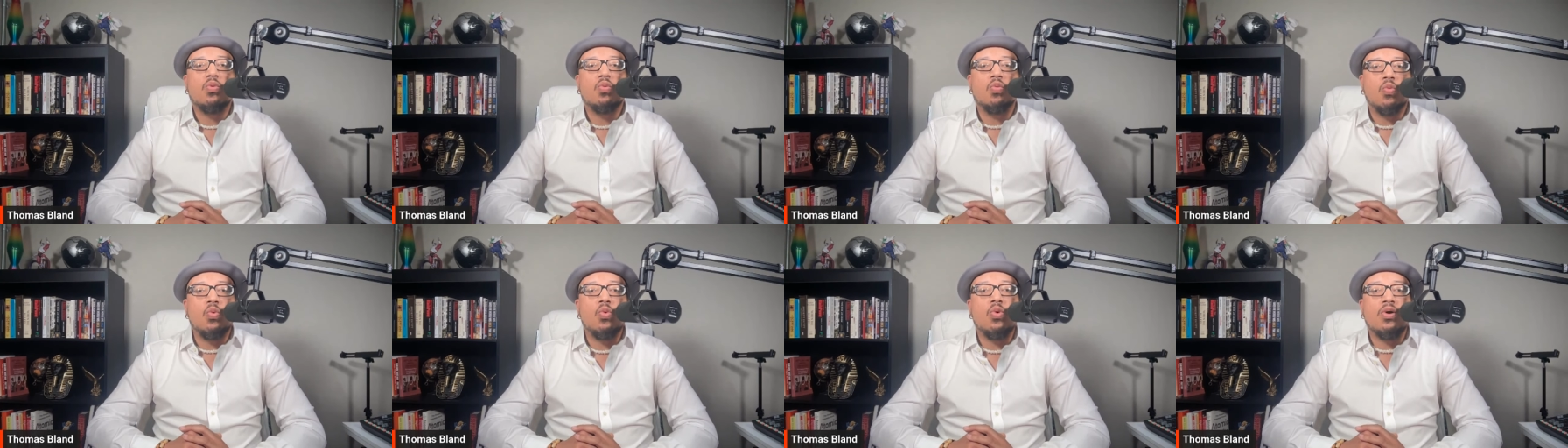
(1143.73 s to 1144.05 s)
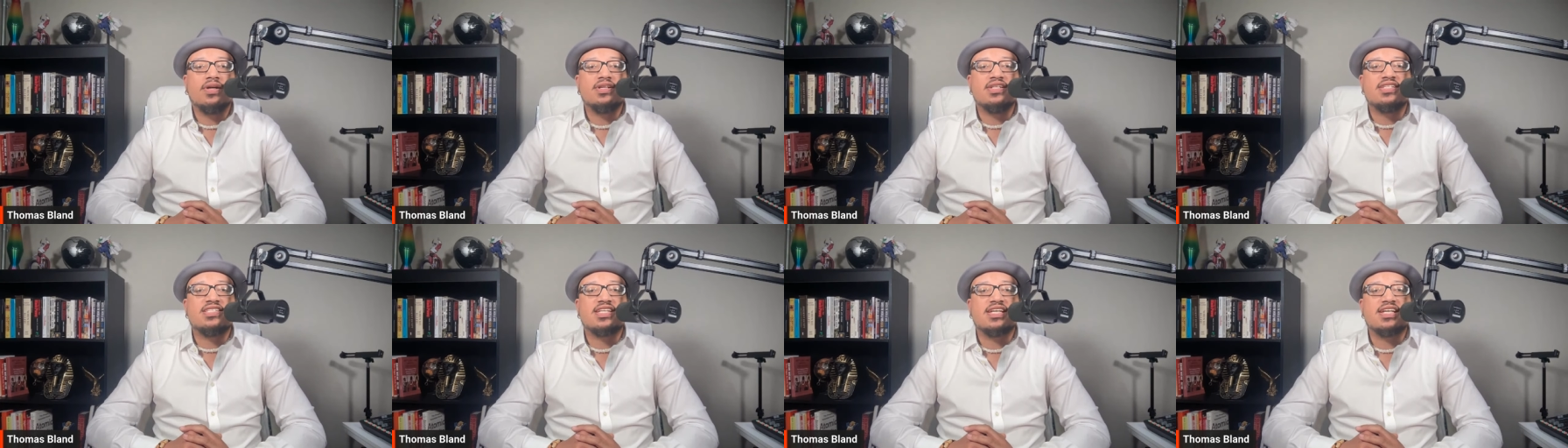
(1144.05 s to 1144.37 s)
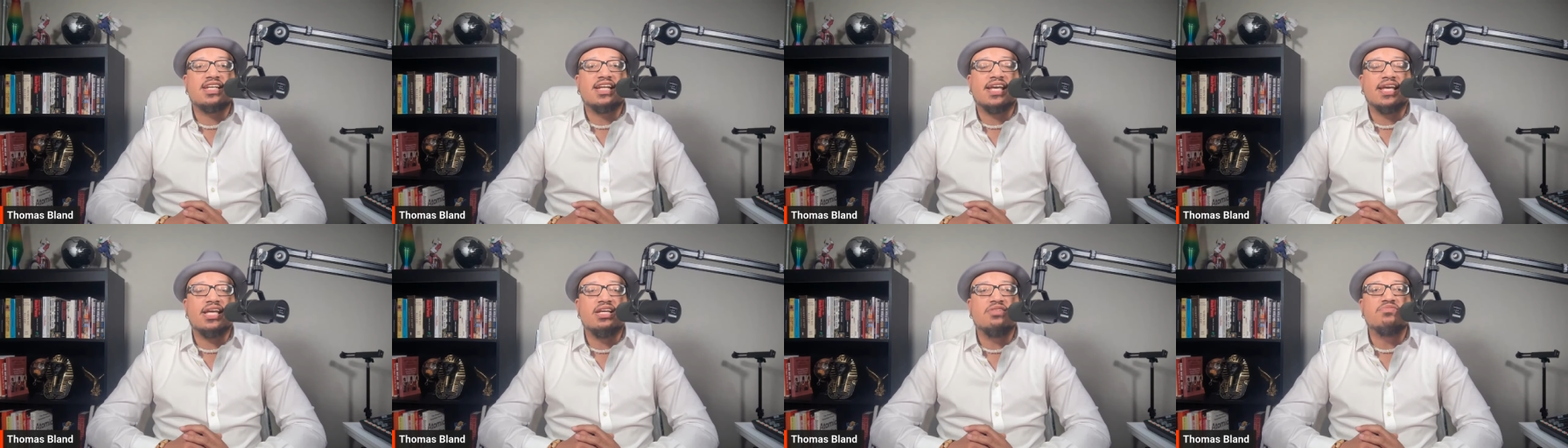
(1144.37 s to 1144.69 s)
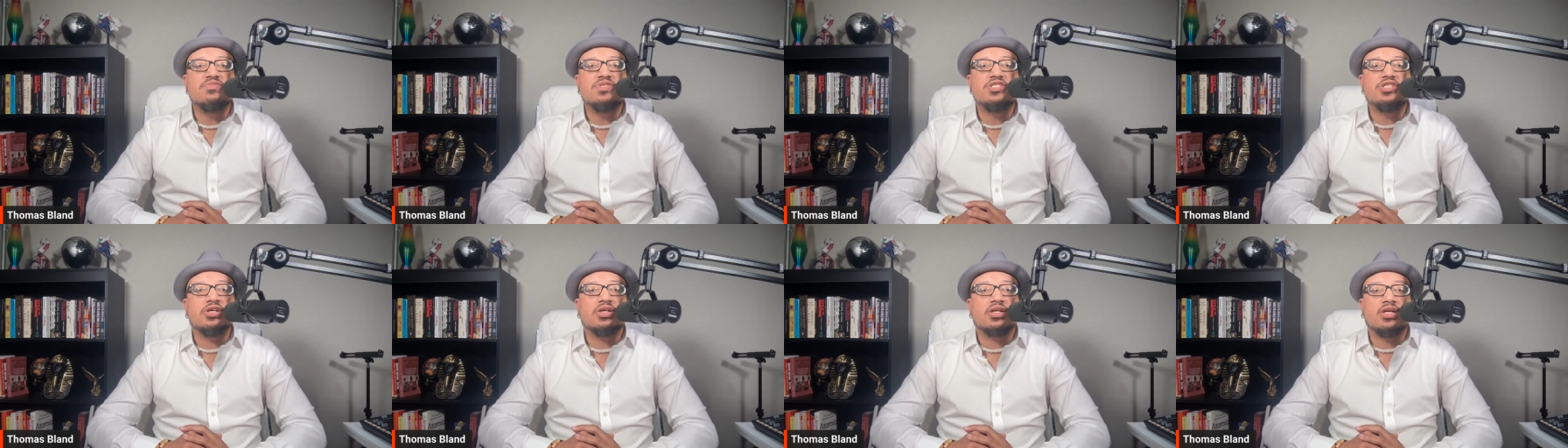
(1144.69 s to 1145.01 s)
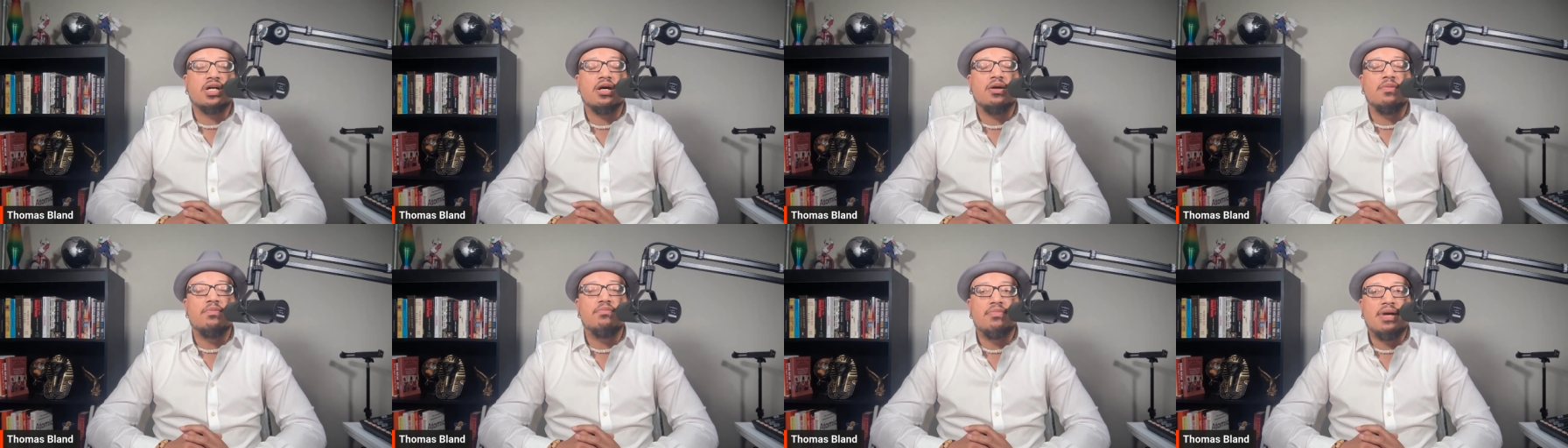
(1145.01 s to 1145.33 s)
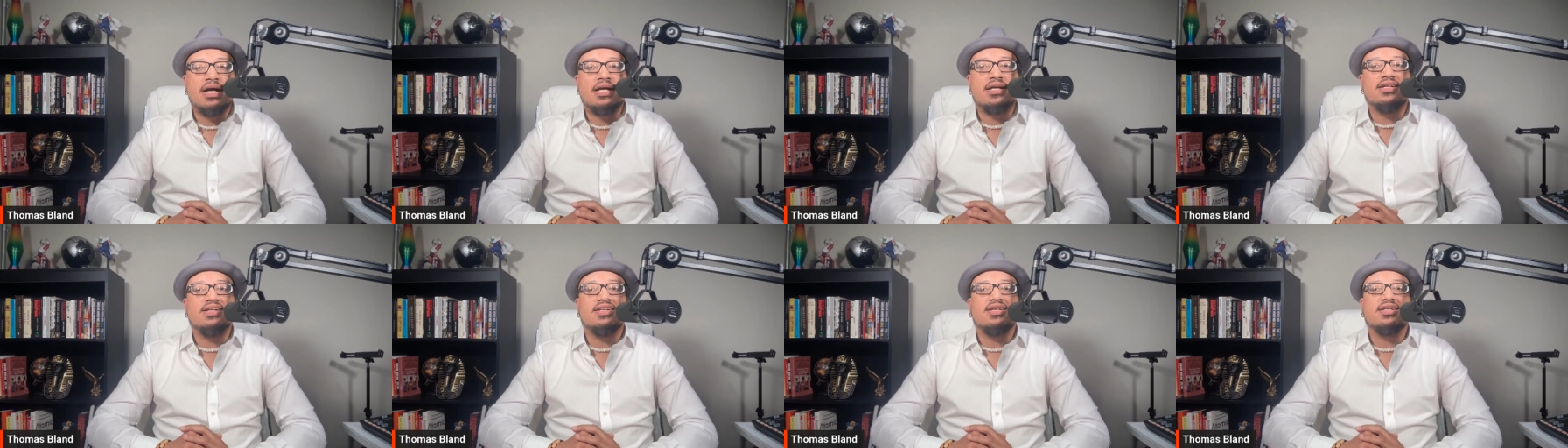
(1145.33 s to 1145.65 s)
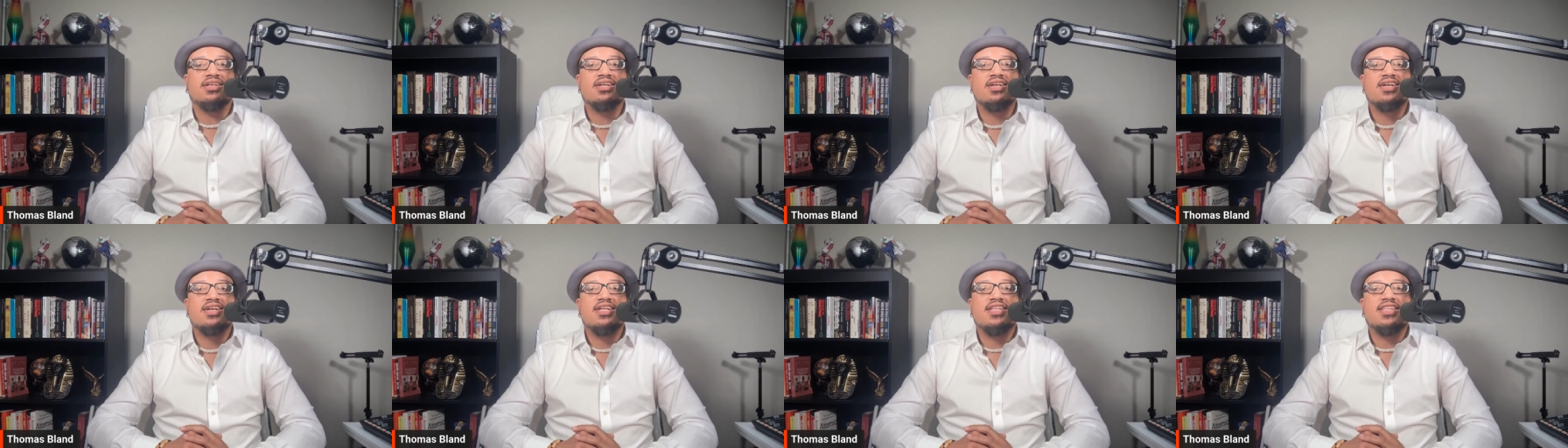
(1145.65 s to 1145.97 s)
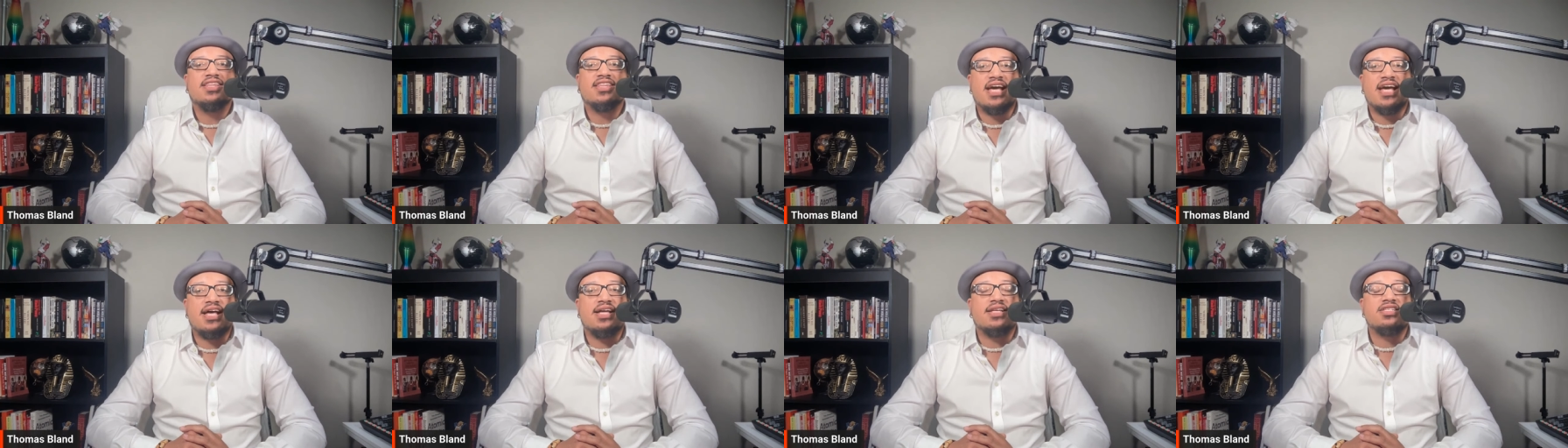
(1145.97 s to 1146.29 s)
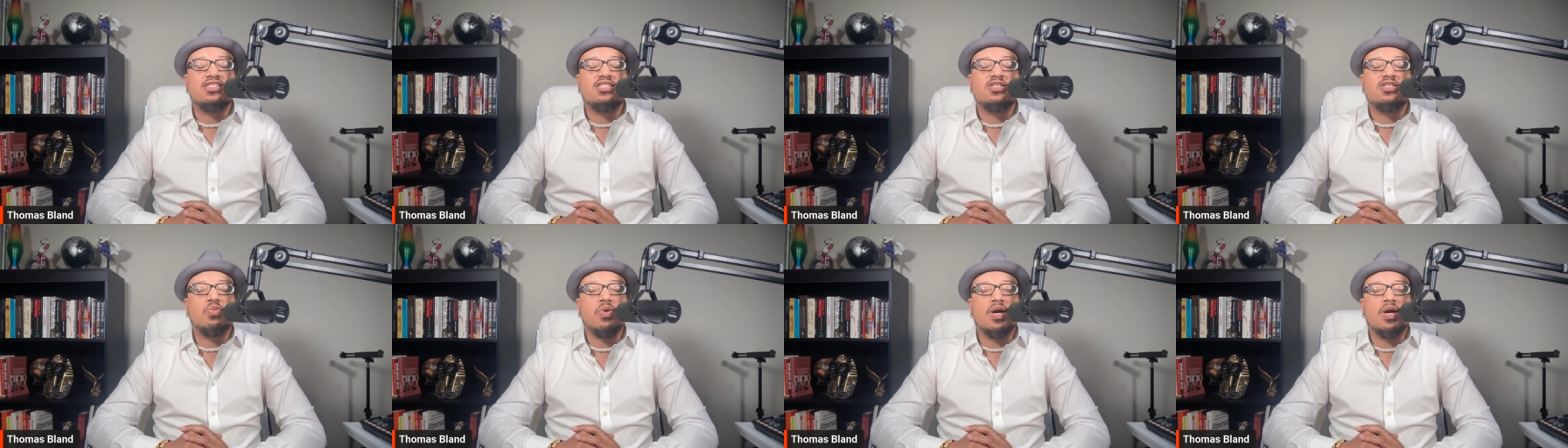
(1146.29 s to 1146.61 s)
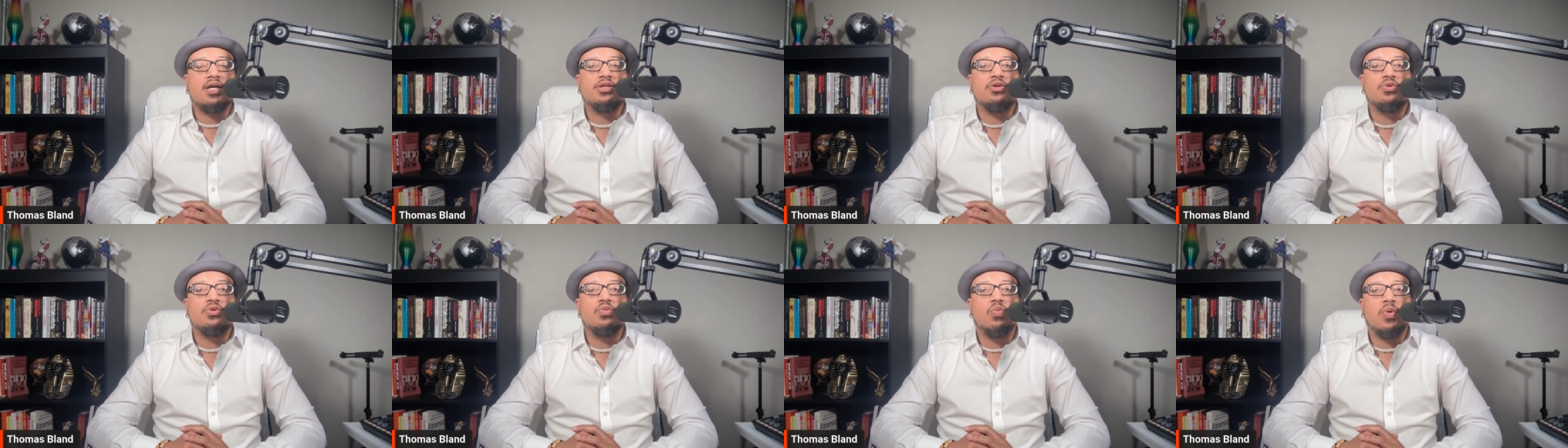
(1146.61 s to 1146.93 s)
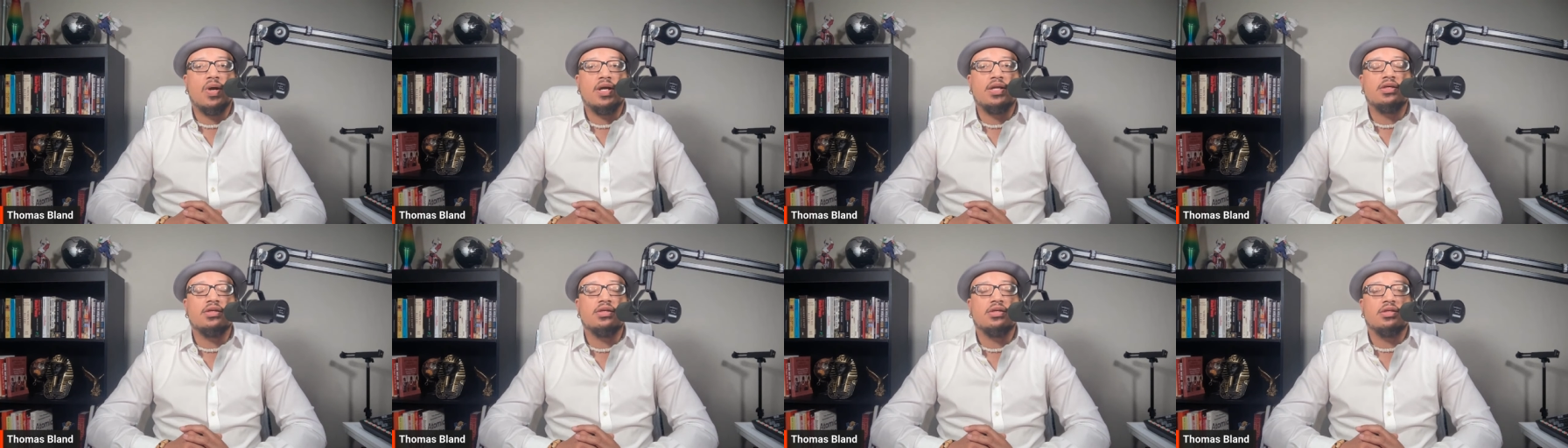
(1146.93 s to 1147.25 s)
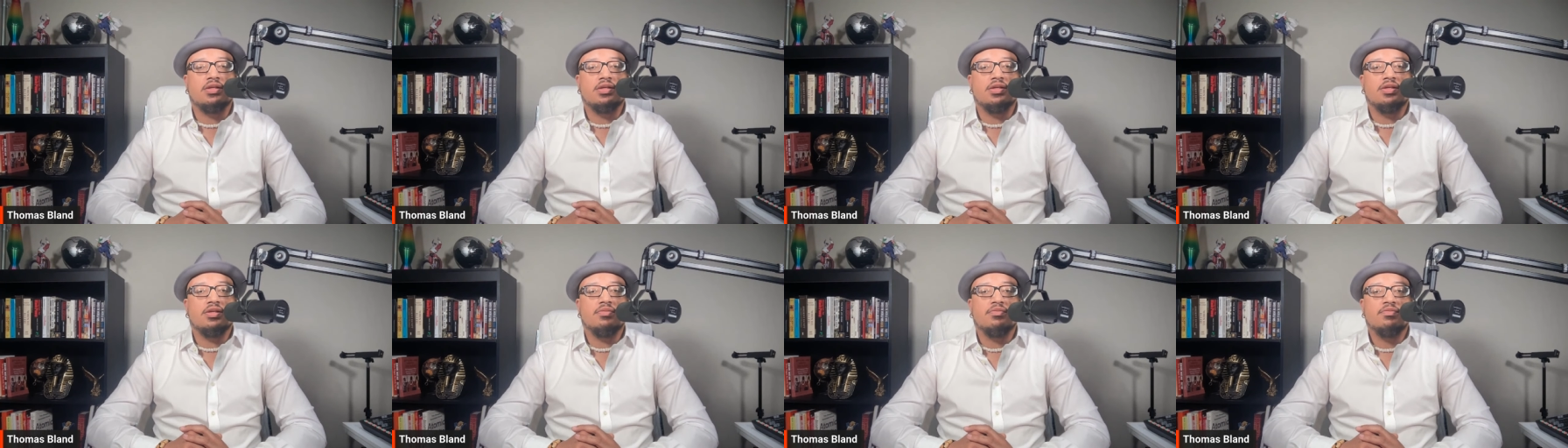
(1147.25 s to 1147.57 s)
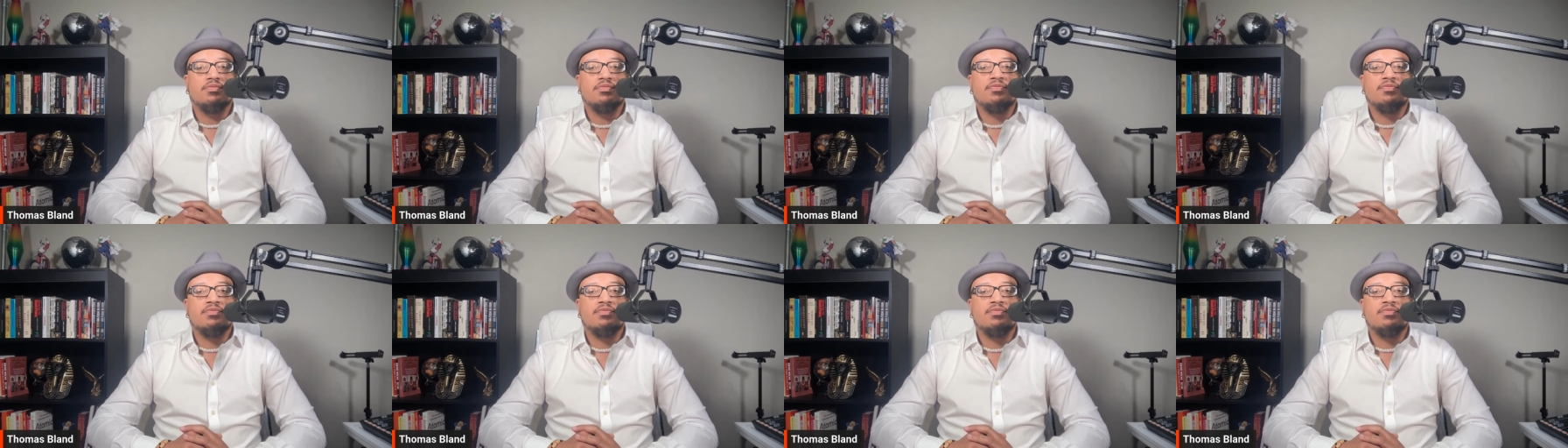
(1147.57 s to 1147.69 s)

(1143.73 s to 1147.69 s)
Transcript: wanted him to come back. That's why you waited.